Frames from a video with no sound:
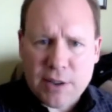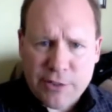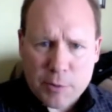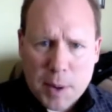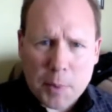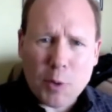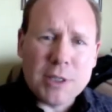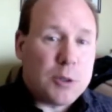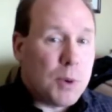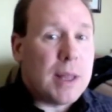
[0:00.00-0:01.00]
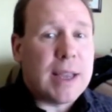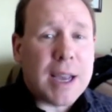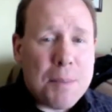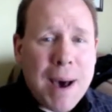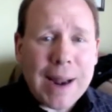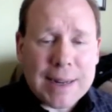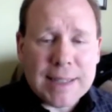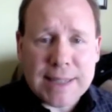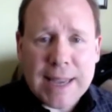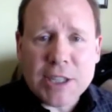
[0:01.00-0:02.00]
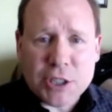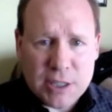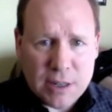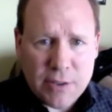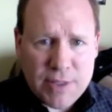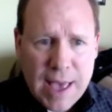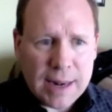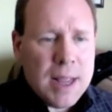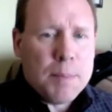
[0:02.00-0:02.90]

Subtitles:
if you remember, which is really a commoditization of that.